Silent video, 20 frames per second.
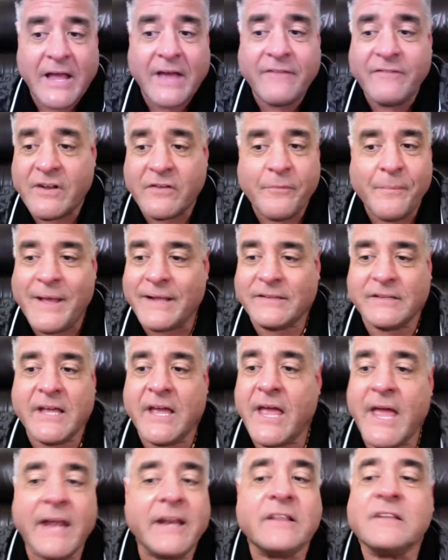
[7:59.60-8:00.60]
I've never met
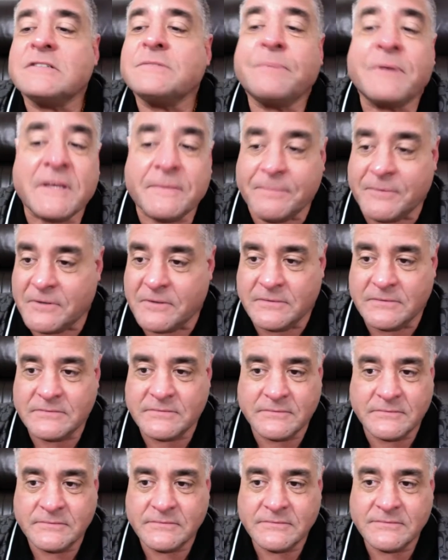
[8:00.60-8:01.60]
any of these people
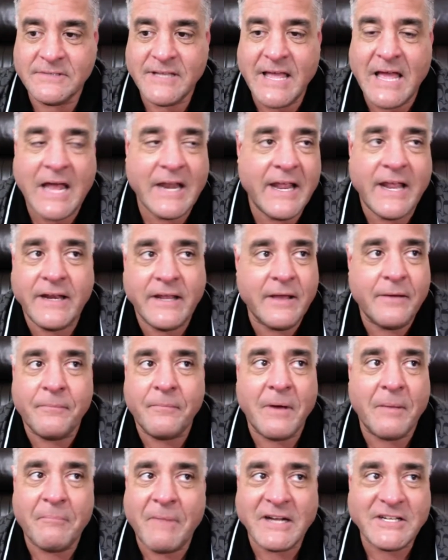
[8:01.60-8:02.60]
on any of
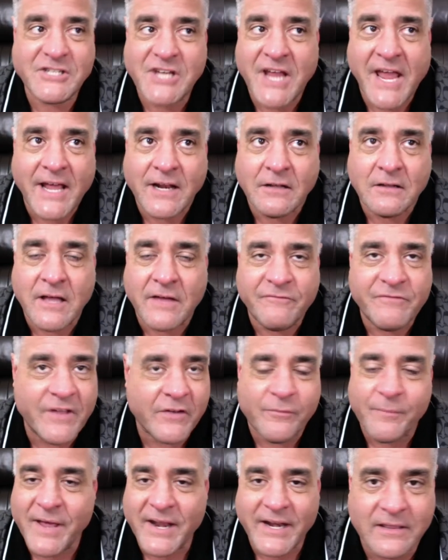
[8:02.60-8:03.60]
my channel. I've never
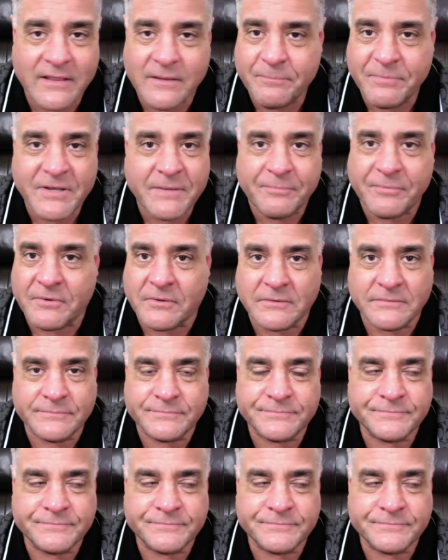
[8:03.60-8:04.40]
met people.